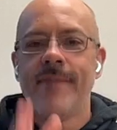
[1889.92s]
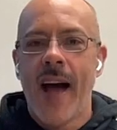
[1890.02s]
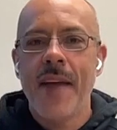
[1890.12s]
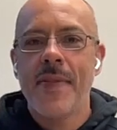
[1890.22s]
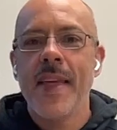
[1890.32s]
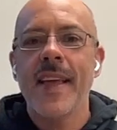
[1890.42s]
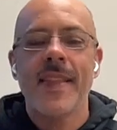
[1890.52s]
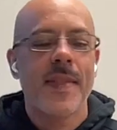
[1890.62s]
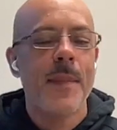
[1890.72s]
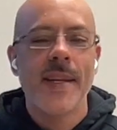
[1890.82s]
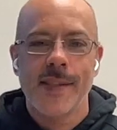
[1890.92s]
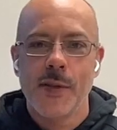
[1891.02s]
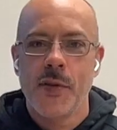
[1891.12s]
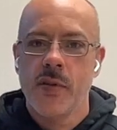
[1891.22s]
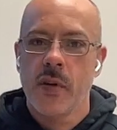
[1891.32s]
I think the
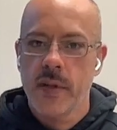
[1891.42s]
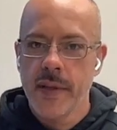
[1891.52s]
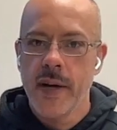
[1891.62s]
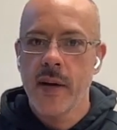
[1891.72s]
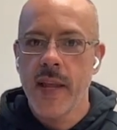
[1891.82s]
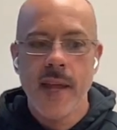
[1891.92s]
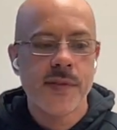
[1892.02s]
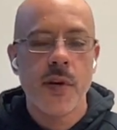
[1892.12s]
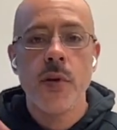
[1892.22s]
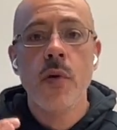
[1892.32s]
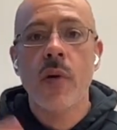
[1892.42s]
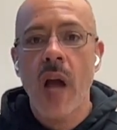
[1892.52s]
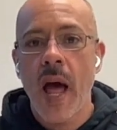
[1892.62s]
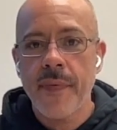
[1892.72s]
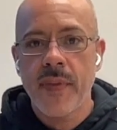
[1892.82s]
messages are clear, Cancer. You
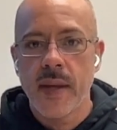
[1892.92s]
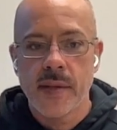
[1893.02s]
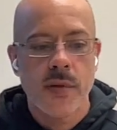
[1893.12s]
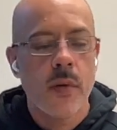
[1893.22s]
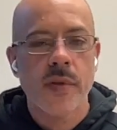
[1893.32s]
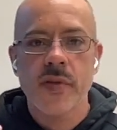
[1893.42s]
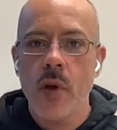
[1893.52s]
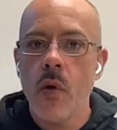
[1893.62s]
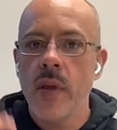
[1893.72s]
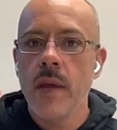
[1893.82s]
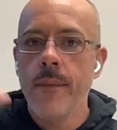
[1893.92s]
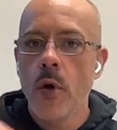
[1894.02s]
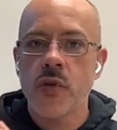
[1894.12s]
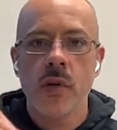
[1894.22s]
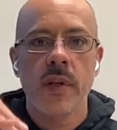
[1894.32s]
got this. You're so
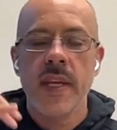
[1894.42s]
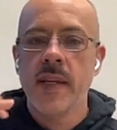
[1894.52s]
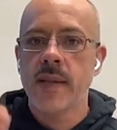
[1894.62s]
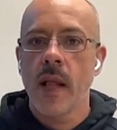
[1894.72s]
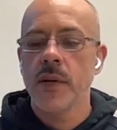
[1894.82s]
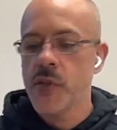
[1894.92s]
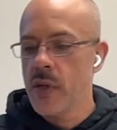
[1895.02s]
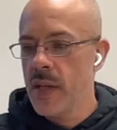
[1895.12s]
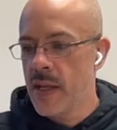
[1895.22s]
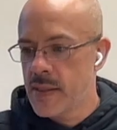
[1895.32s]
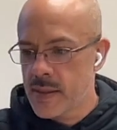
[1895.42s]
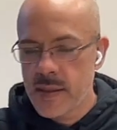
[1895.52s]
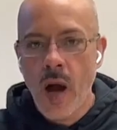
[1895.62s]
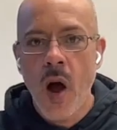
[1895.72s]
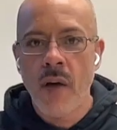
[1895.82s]
emotionally intelligent, it's
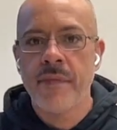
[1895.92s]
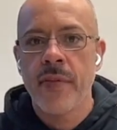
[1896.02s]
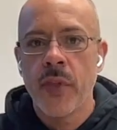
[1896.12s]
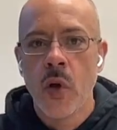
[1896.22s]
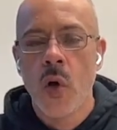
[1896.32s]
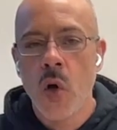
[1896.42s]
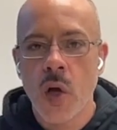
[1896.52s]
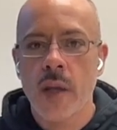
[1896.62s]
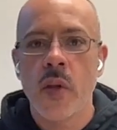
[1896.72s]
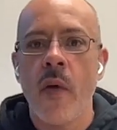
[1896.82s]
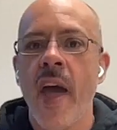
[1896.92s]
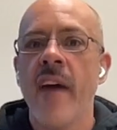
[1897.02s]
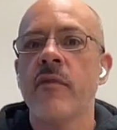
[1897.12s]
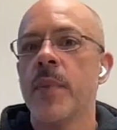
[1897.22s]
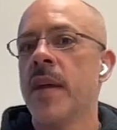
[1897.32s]
off the hook. You
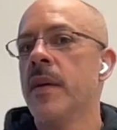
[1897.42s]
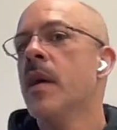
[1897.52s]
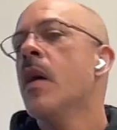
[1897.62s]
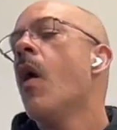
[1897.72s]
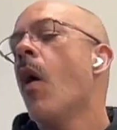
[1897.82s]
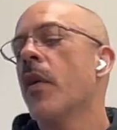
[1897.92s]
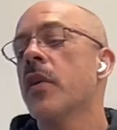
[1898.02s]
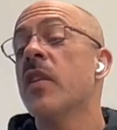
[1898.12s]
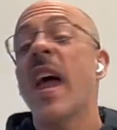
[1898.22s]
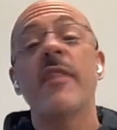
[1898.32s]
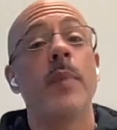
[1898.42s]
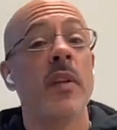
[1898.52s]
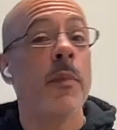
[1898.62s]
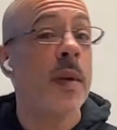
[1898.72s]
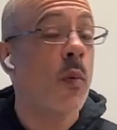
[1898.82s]
have been all your life, but
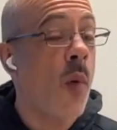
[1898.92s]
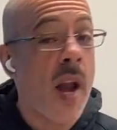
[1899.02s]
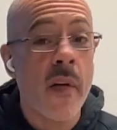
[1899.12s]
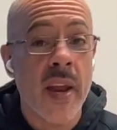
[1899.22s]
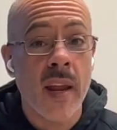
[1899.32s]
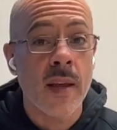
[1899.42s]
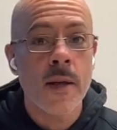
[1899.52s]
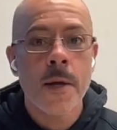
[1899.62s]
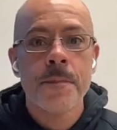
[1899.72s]
you've been wearing